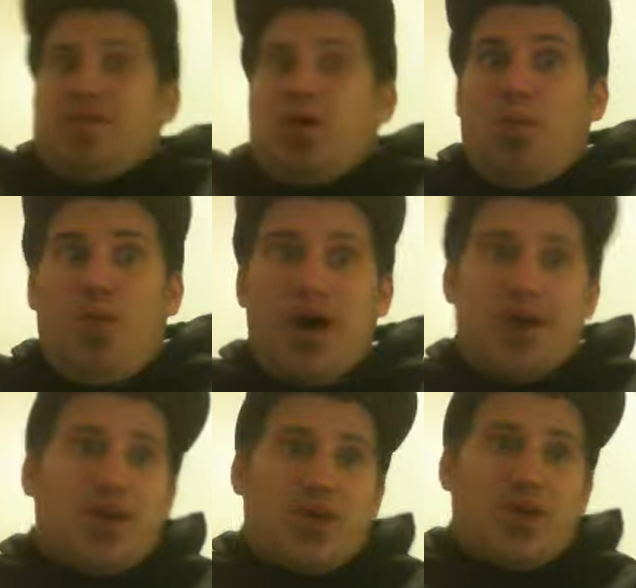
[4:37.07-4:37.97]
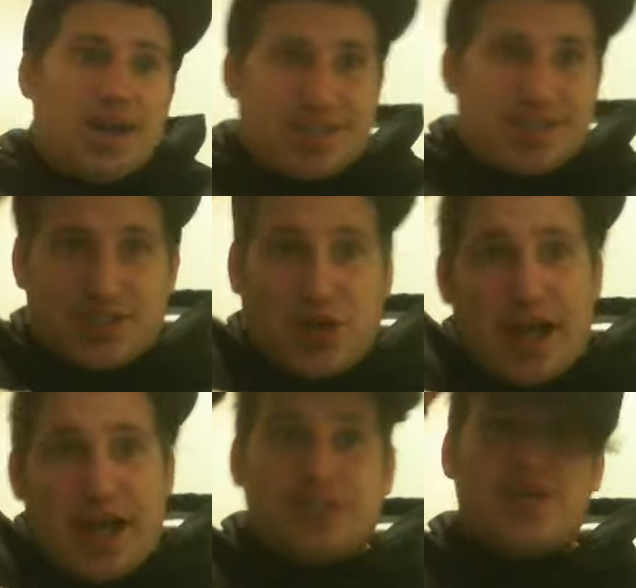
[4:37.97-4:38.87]
walk across this
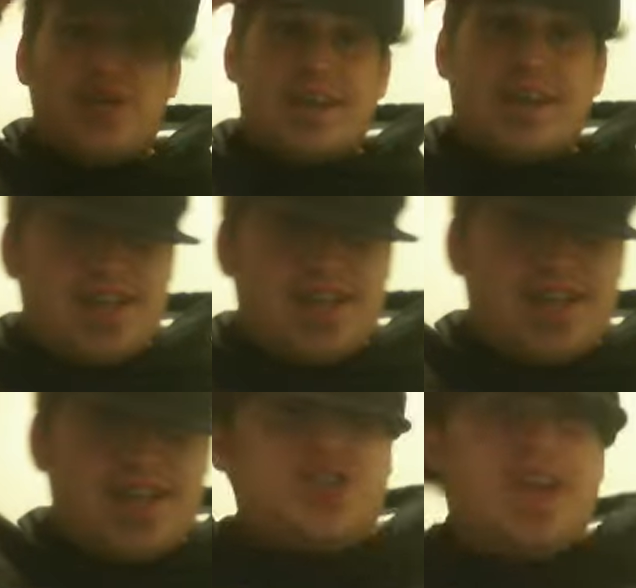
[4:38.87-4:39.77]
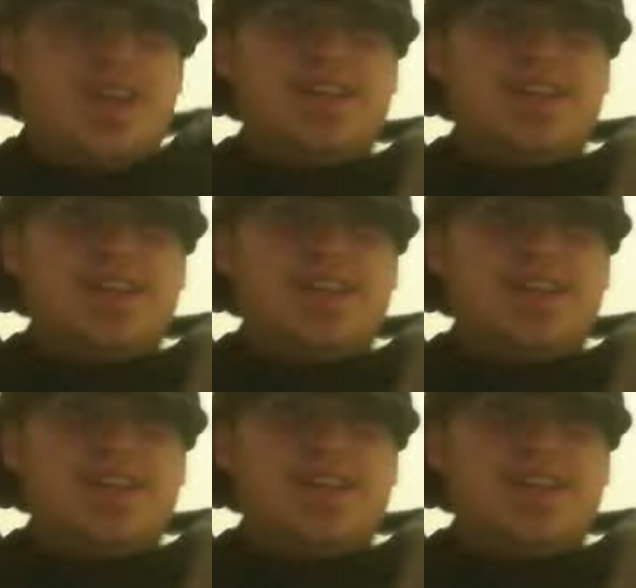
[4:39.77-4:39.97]
train track type shit.